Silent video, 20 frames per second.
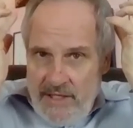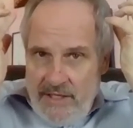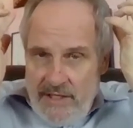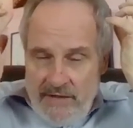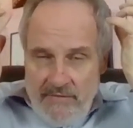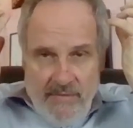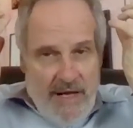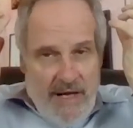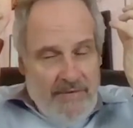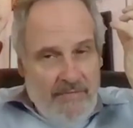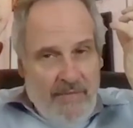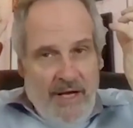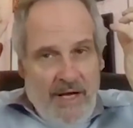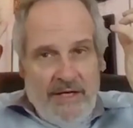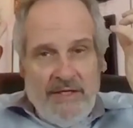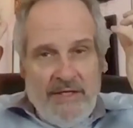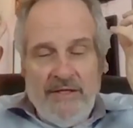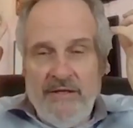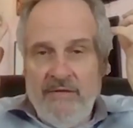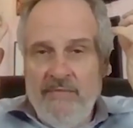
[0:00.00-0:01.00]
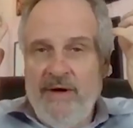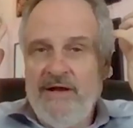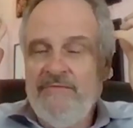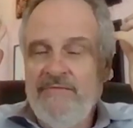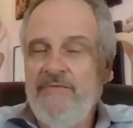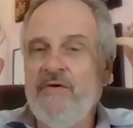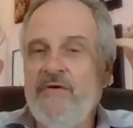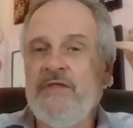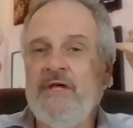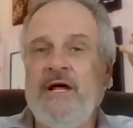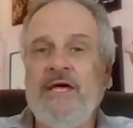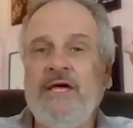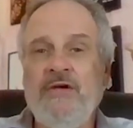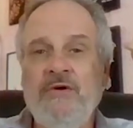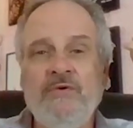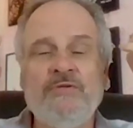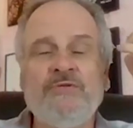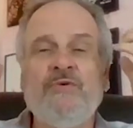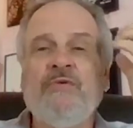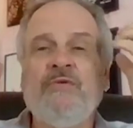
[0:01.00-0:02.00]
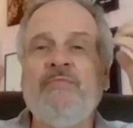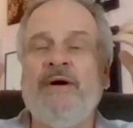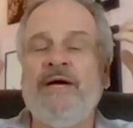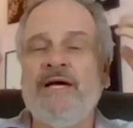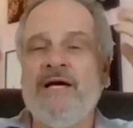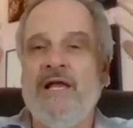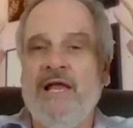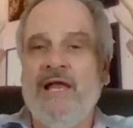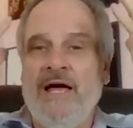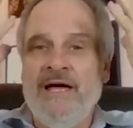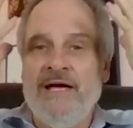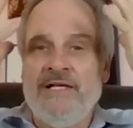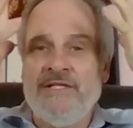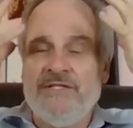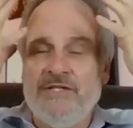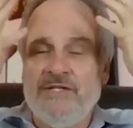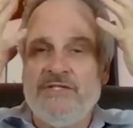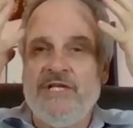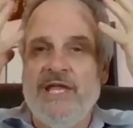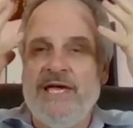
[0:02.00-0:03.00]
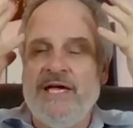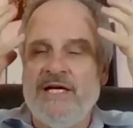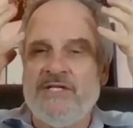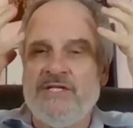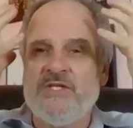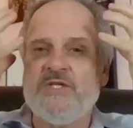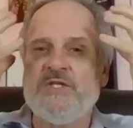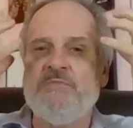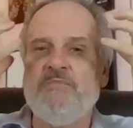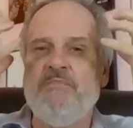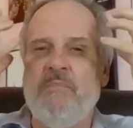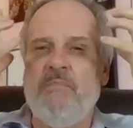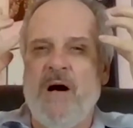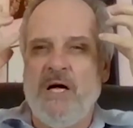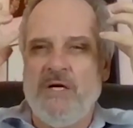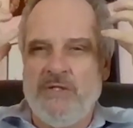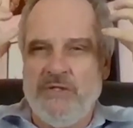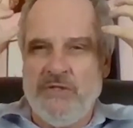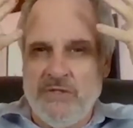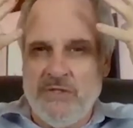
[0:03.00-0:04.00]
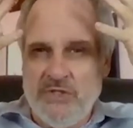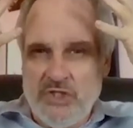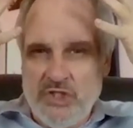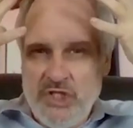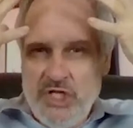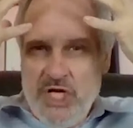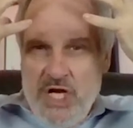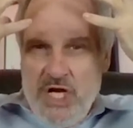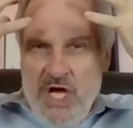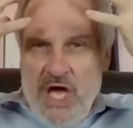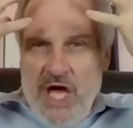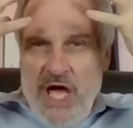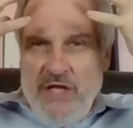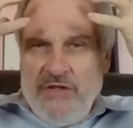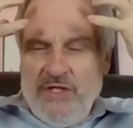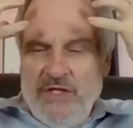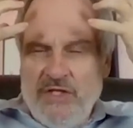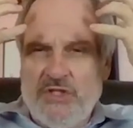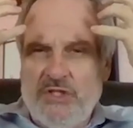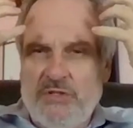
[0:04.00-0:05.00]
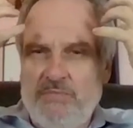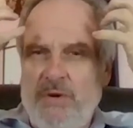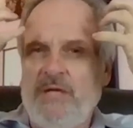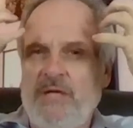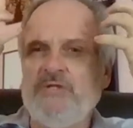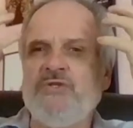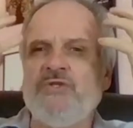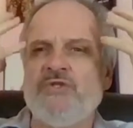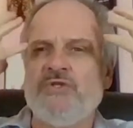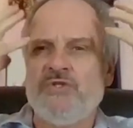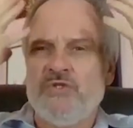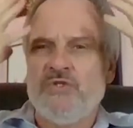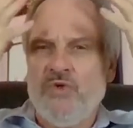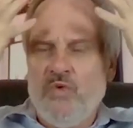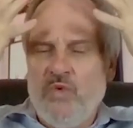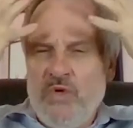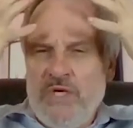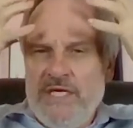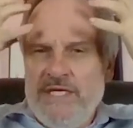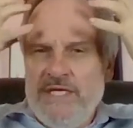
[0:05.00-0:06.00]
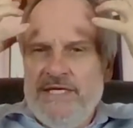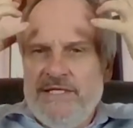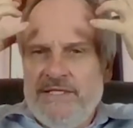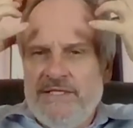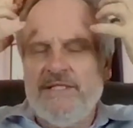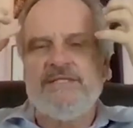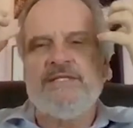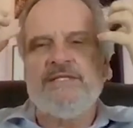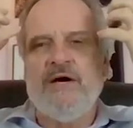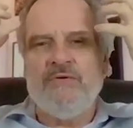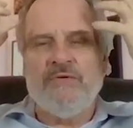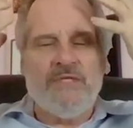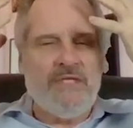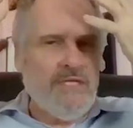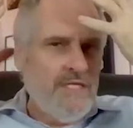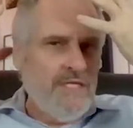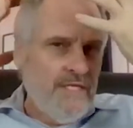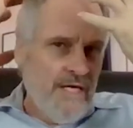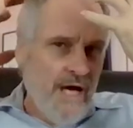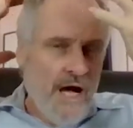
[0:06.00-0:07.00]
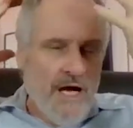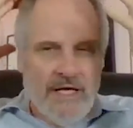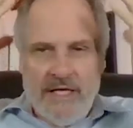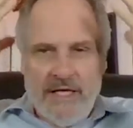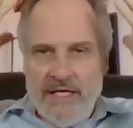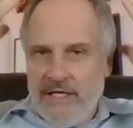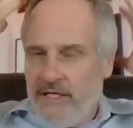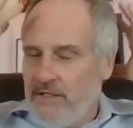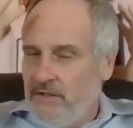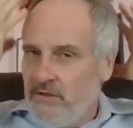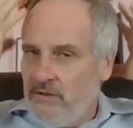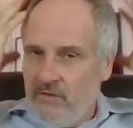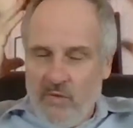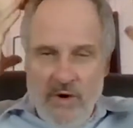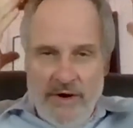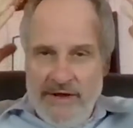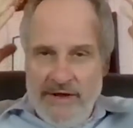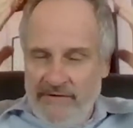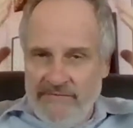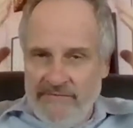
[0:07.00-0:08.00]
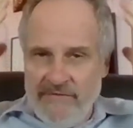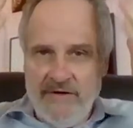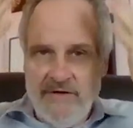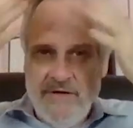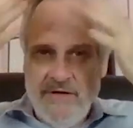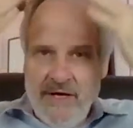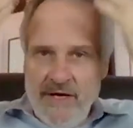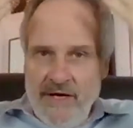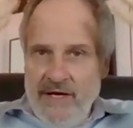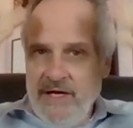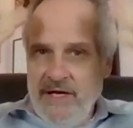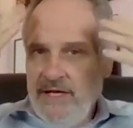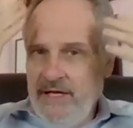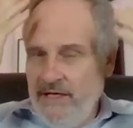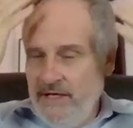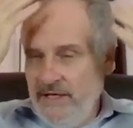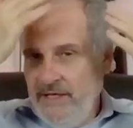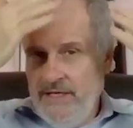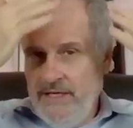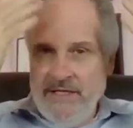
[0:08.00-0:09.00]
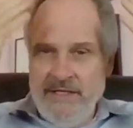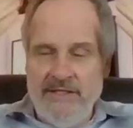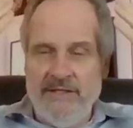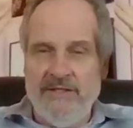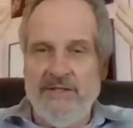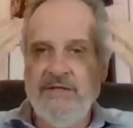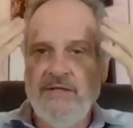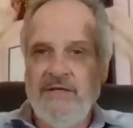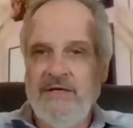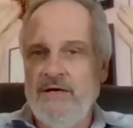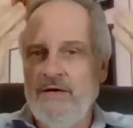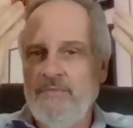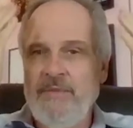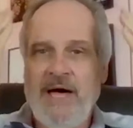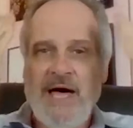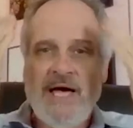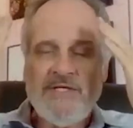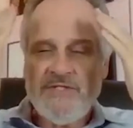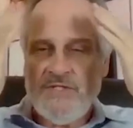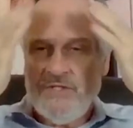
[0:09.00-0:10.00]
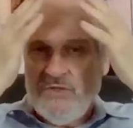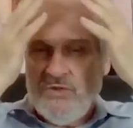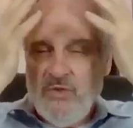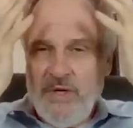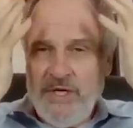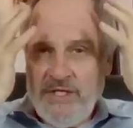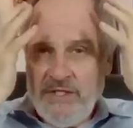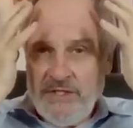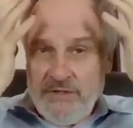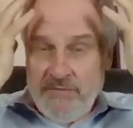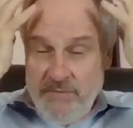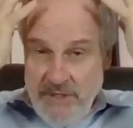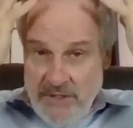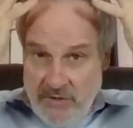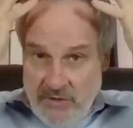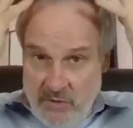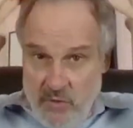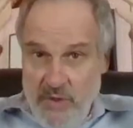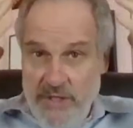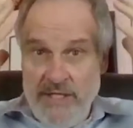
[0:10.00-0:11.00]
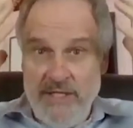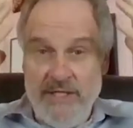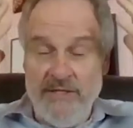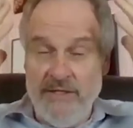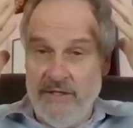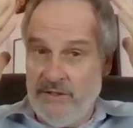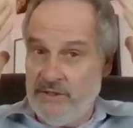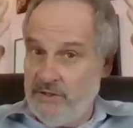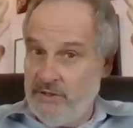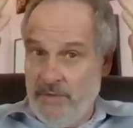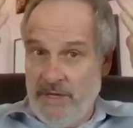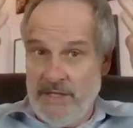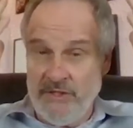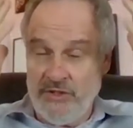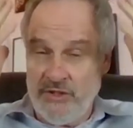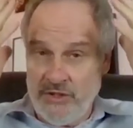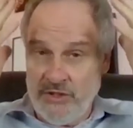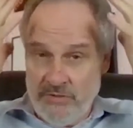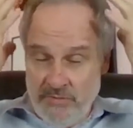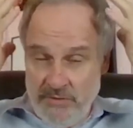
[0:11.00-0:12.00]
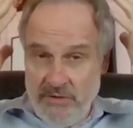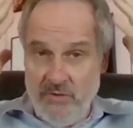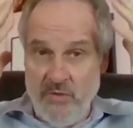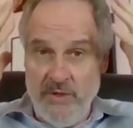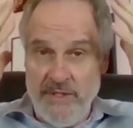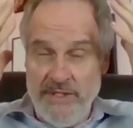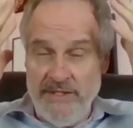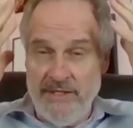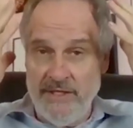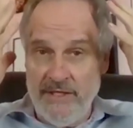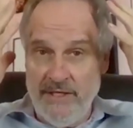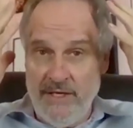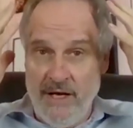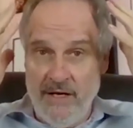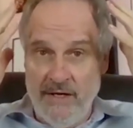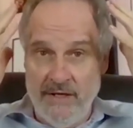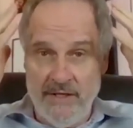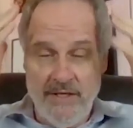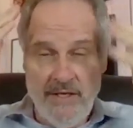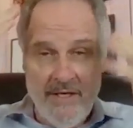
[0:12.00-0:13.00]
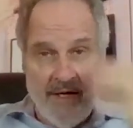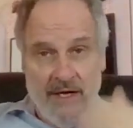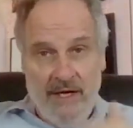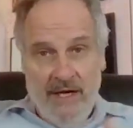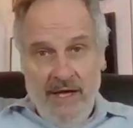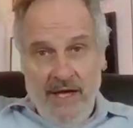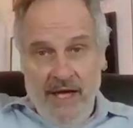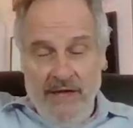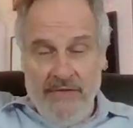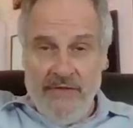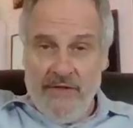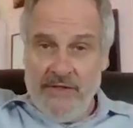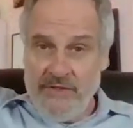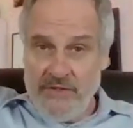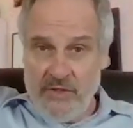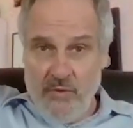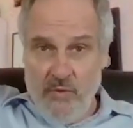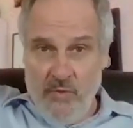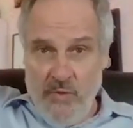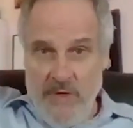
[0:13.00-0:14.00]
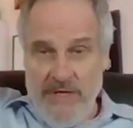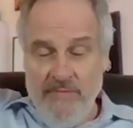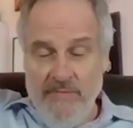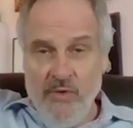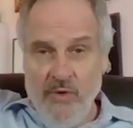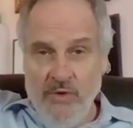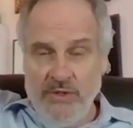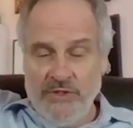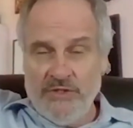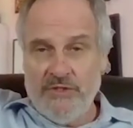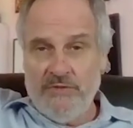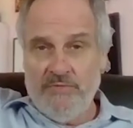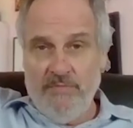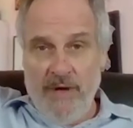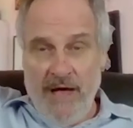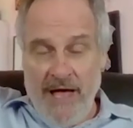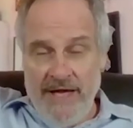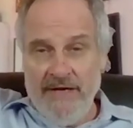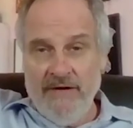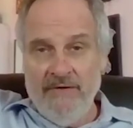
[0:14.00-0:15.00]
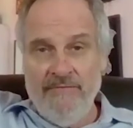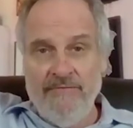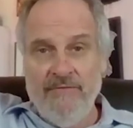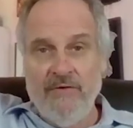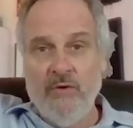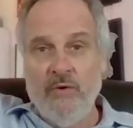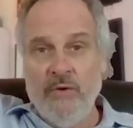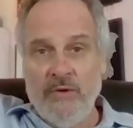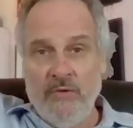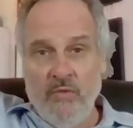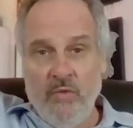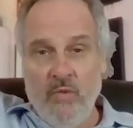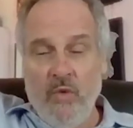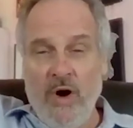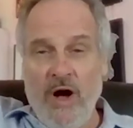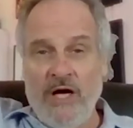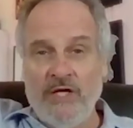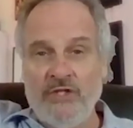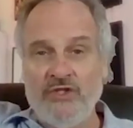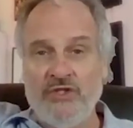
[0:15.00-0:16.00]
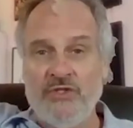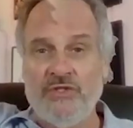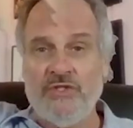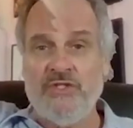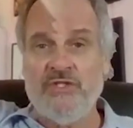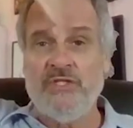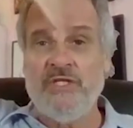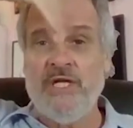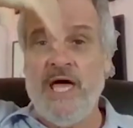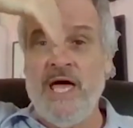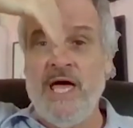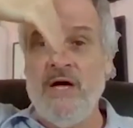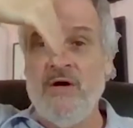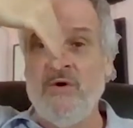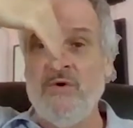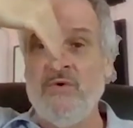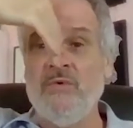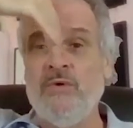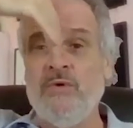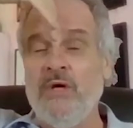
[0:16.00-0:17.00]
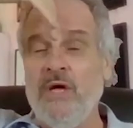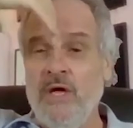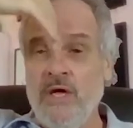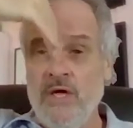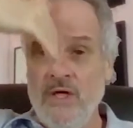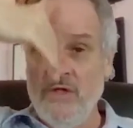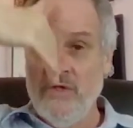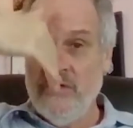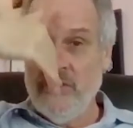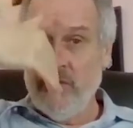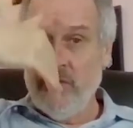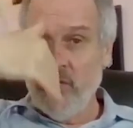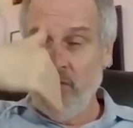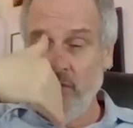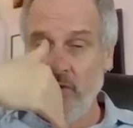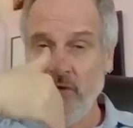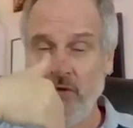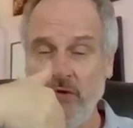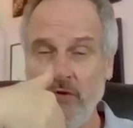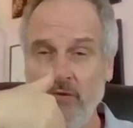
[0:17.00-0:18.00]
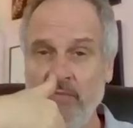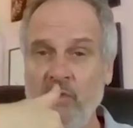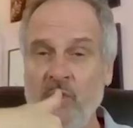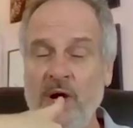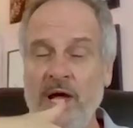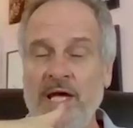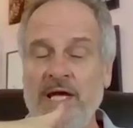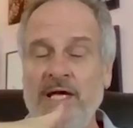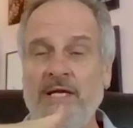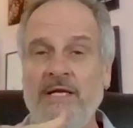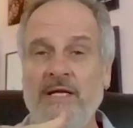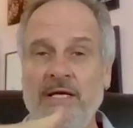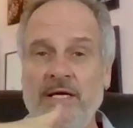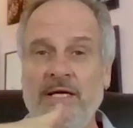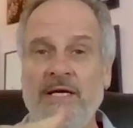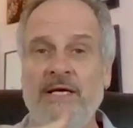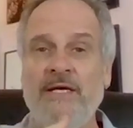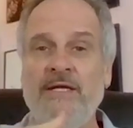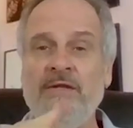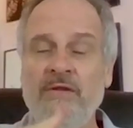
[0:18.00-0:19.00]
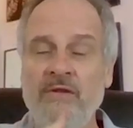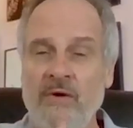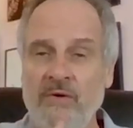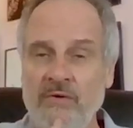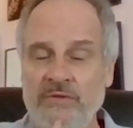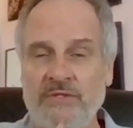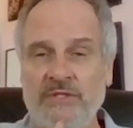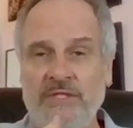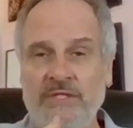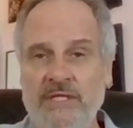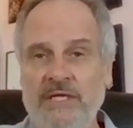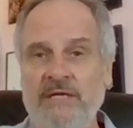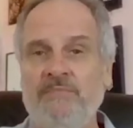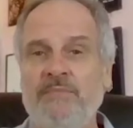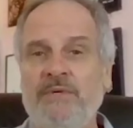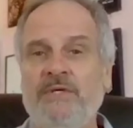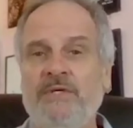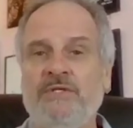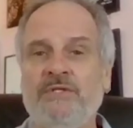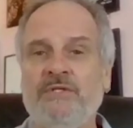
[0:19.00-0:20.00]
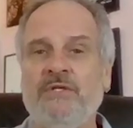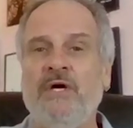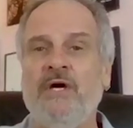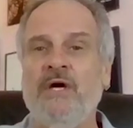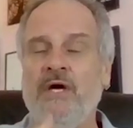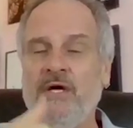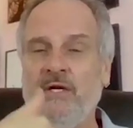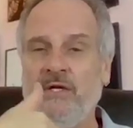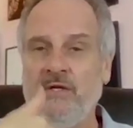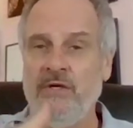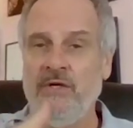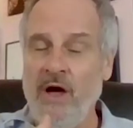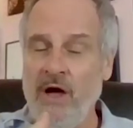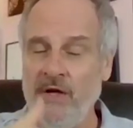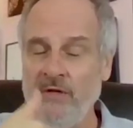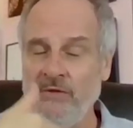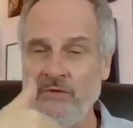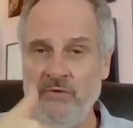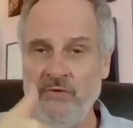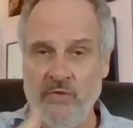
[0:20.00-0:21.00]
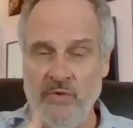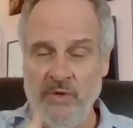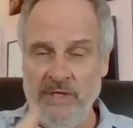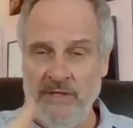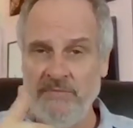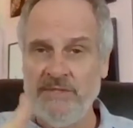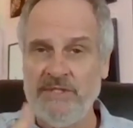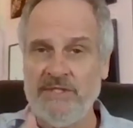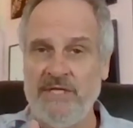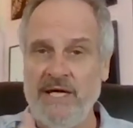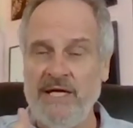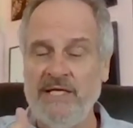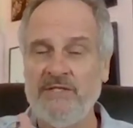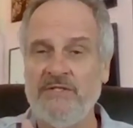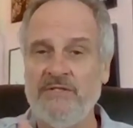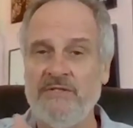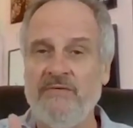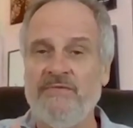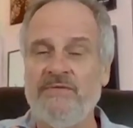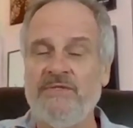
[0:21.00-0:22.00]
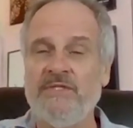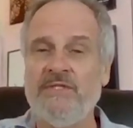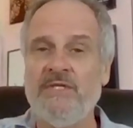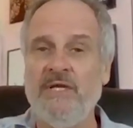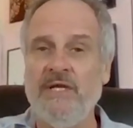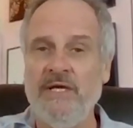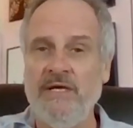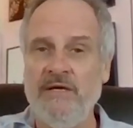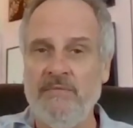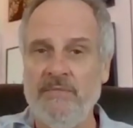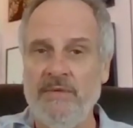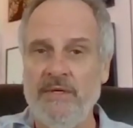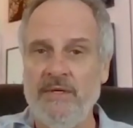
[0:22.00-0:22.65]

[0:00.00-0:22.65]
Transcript: In my mind, and the metaphor that I use with my clients, it's like a sponge, and the sponge squeezes out gunk and whatever into the passageways between the sponges, between the gunk and the cerebral spinal fluid washes down through the brain in those deepest non dream states of sleep